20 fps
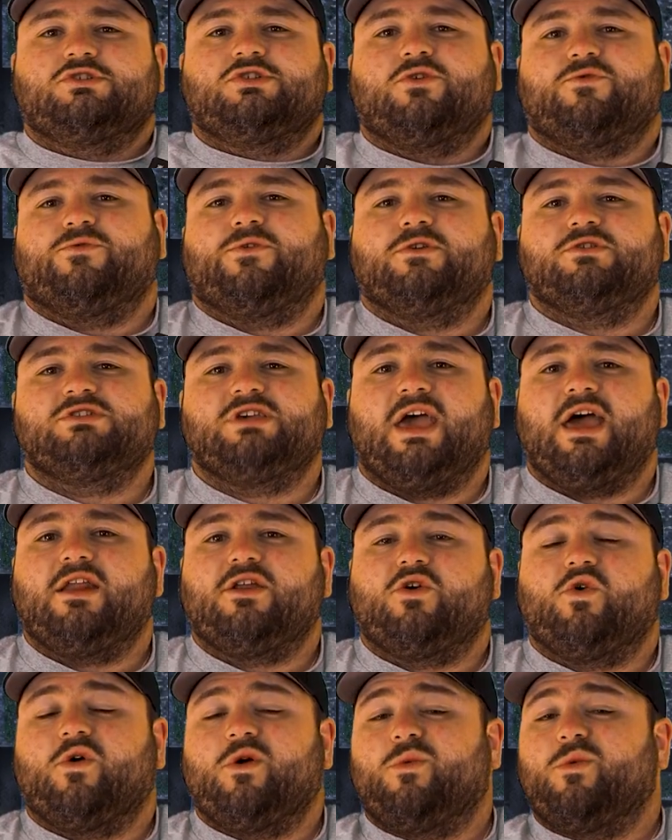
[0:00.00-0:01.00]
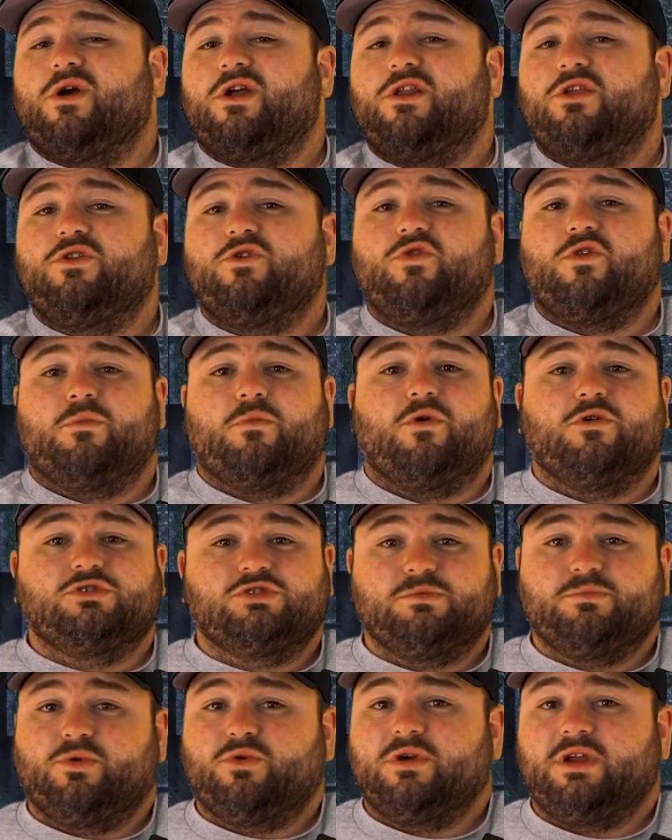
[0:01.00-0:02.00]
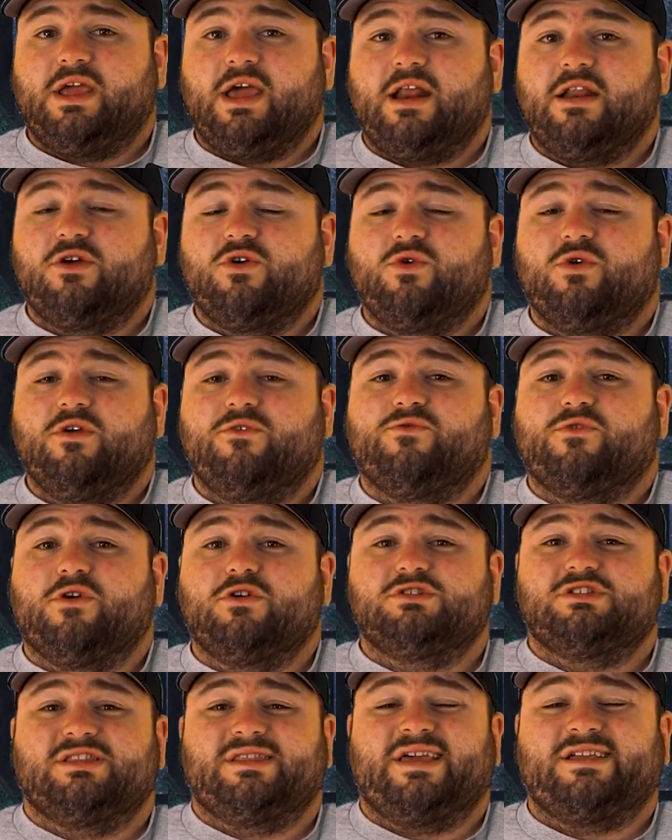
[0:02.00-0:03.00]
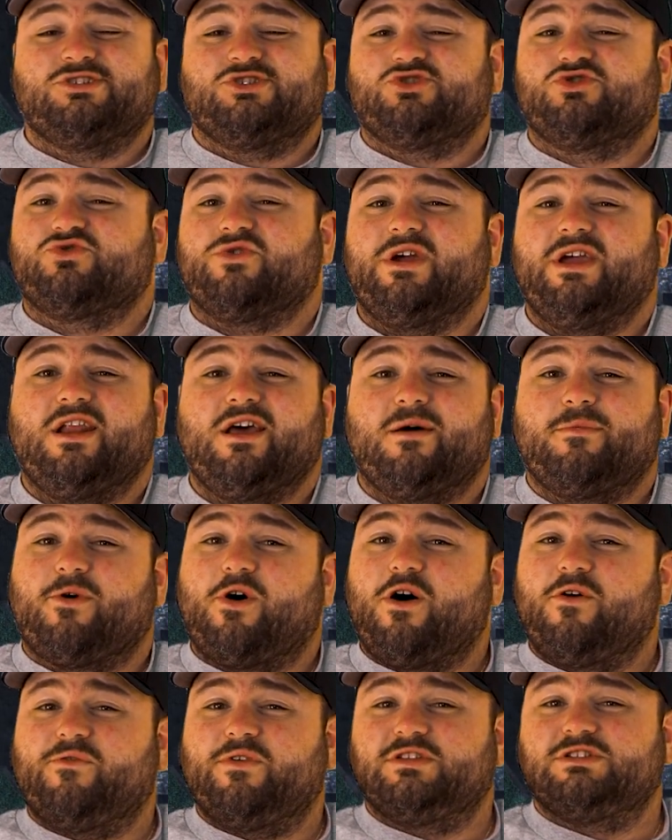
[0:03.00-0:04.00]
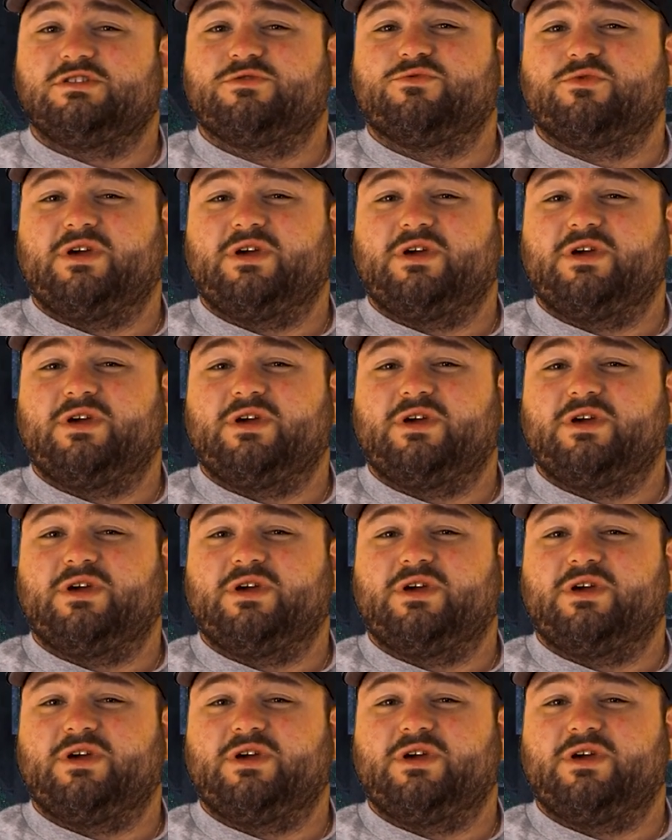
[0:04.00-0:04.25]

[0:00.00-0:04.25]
So first category, we're gonna do the most important category first, and that's straight up offensive